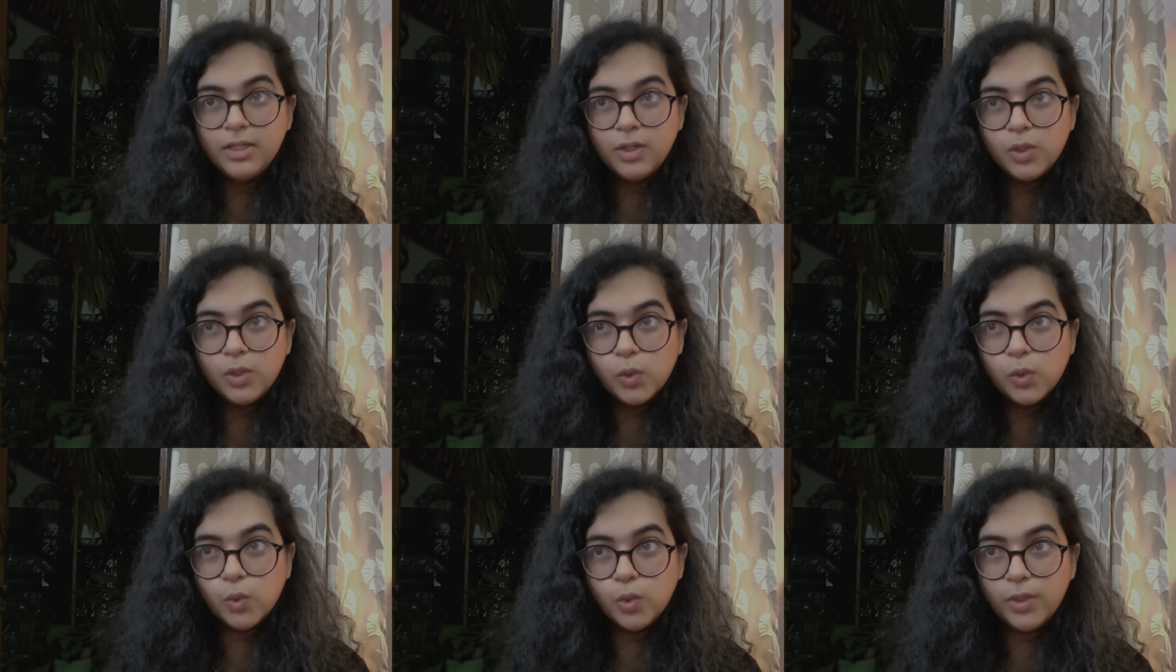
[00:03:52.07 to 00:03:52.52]

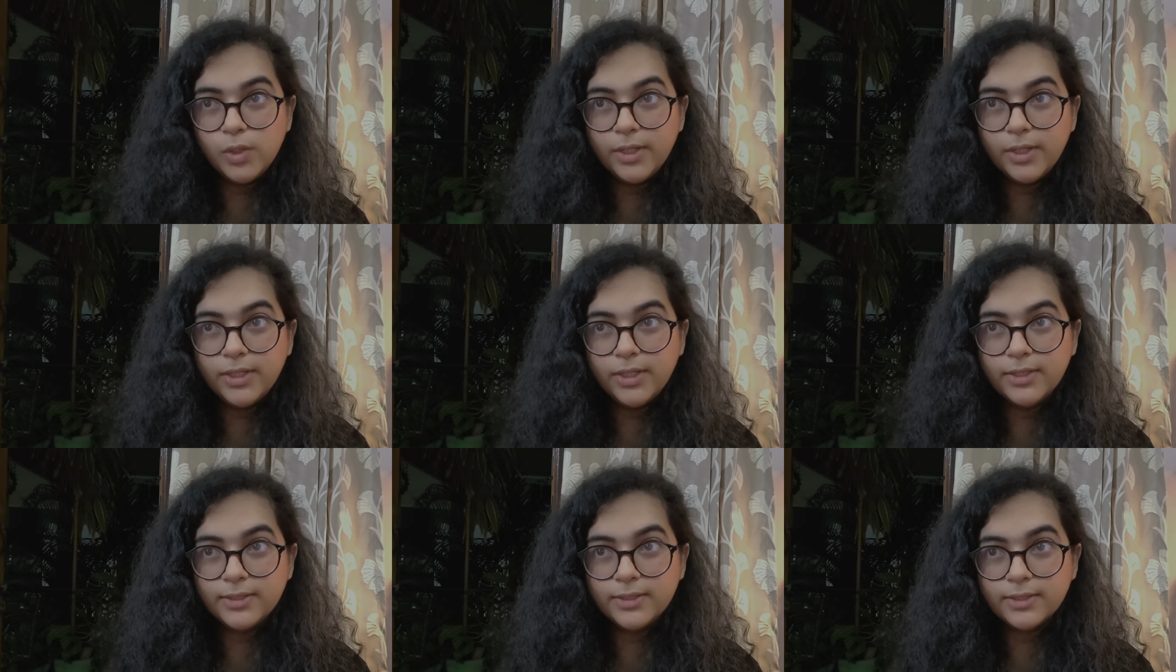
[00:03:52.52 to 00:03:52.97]
who
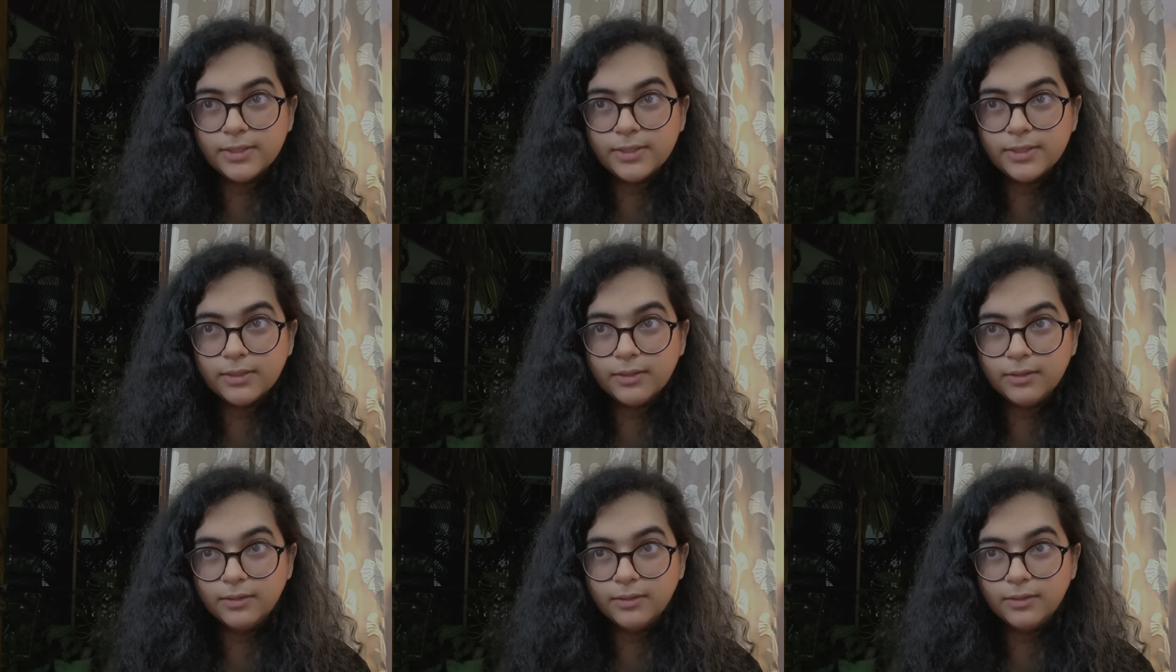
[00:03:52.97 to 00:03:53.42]
is
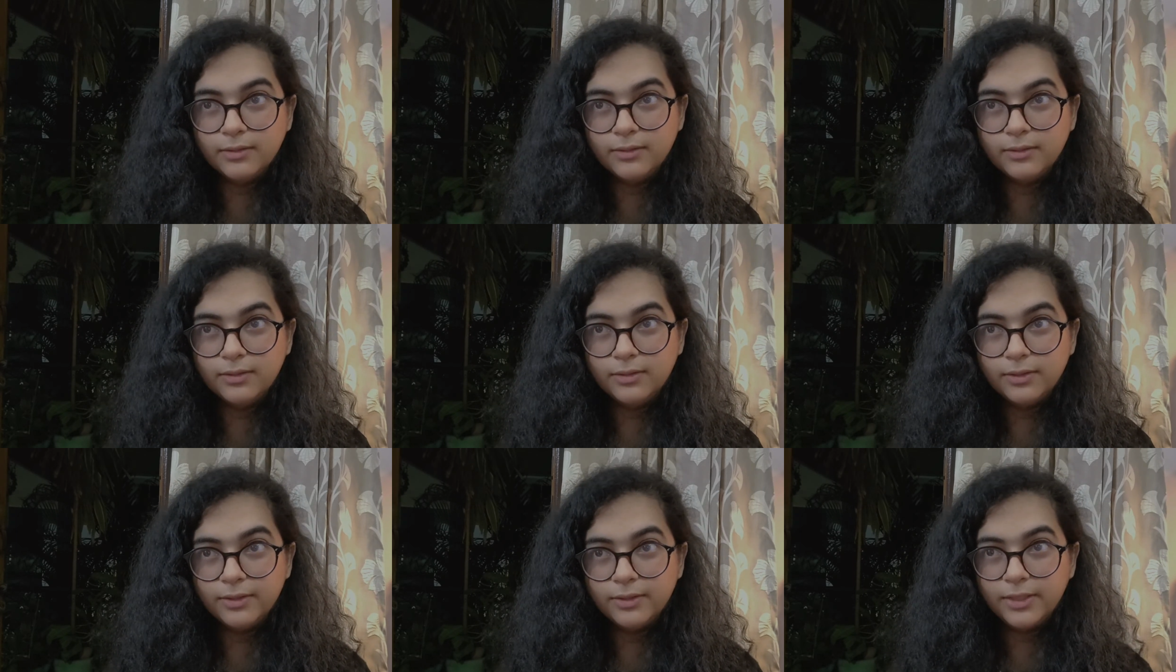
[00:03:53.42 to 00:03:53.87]

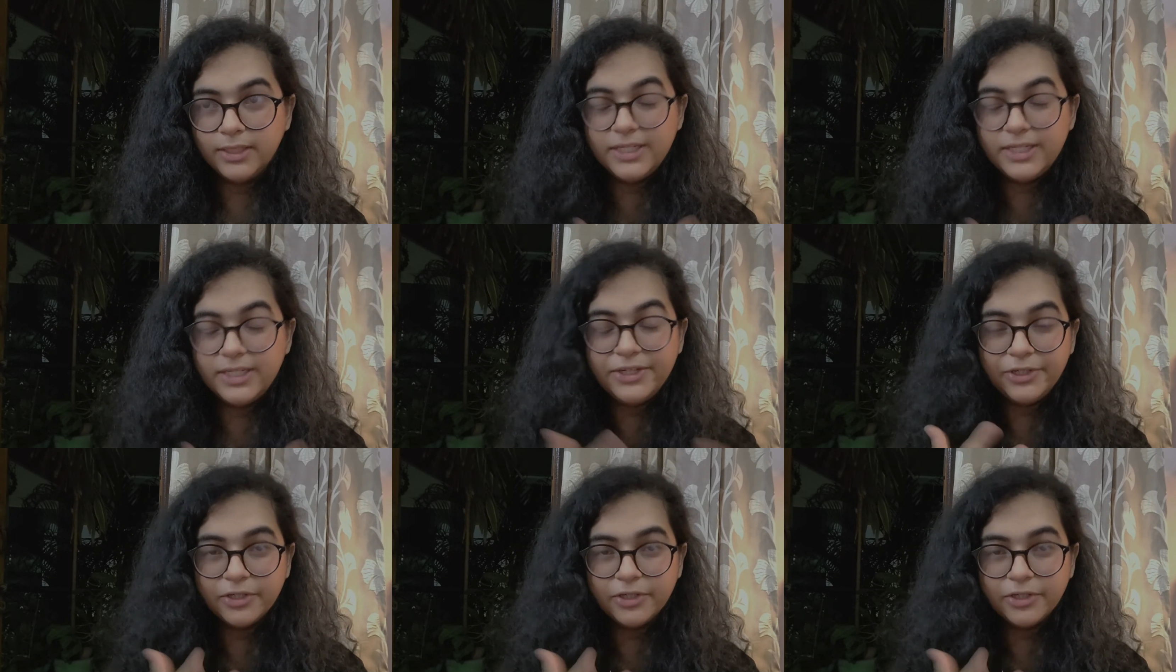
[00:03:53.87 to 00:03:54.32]
the
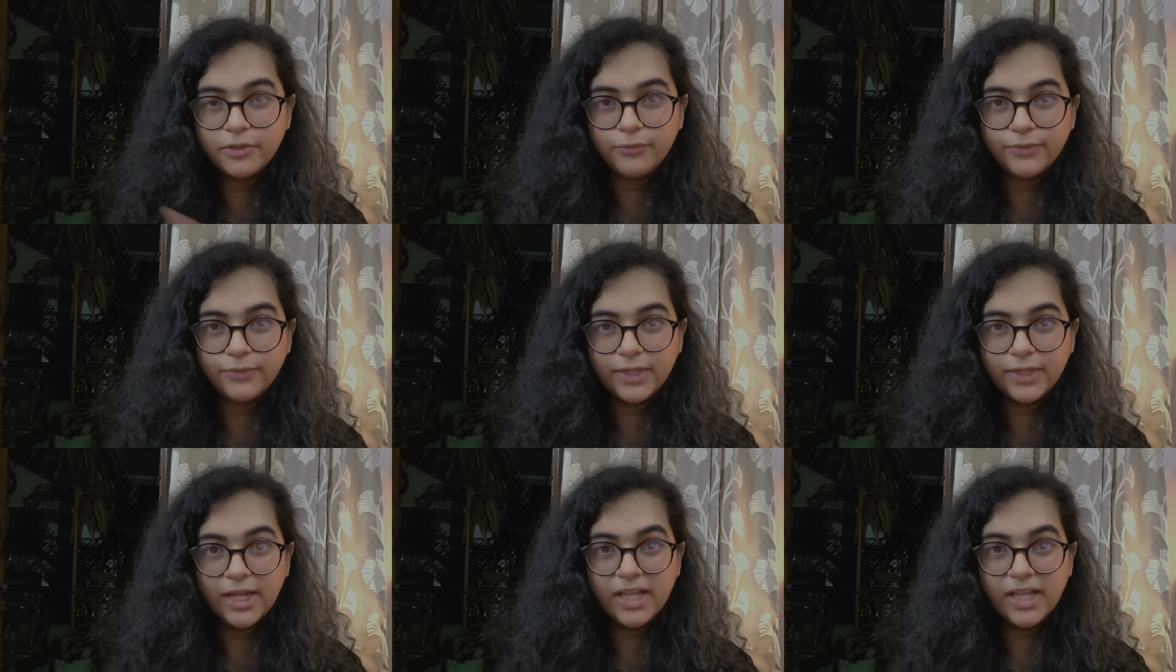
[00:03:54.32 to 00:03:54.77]
leader of
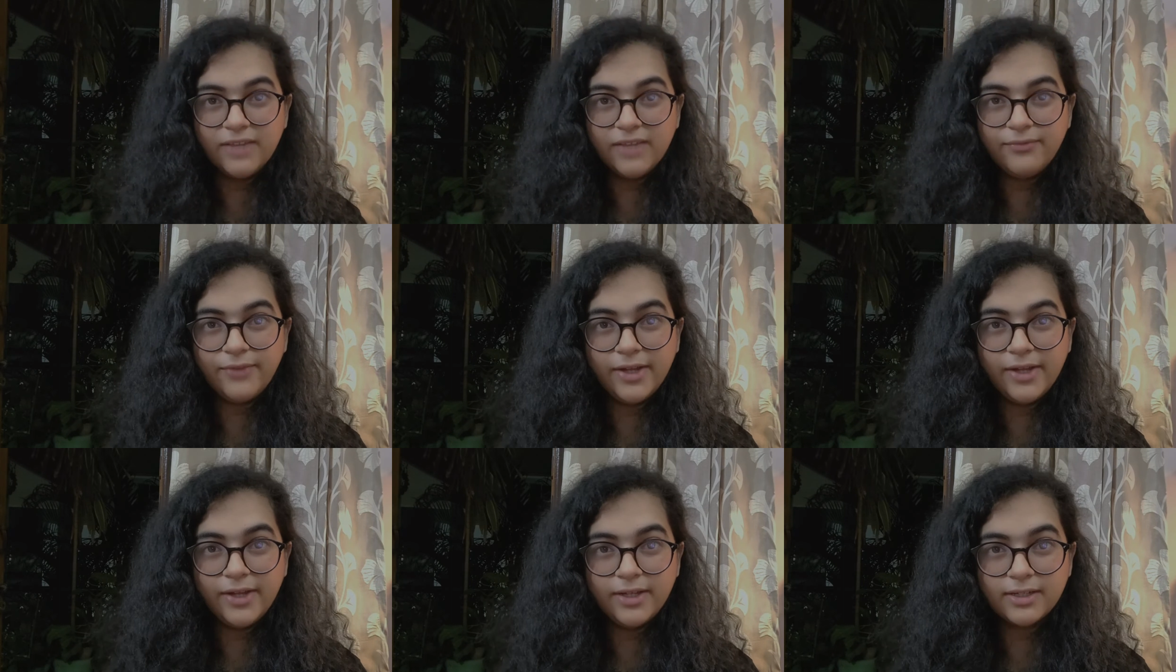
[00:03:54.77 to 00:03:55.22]
the
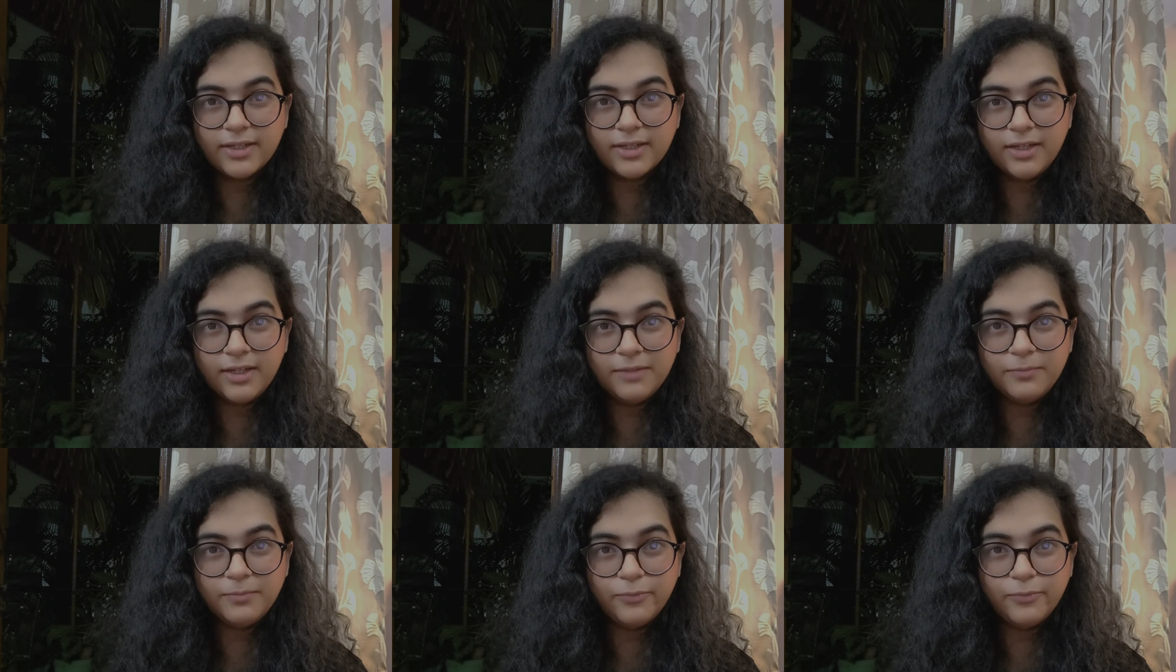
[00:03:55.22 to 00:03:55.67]
Hellfire Club,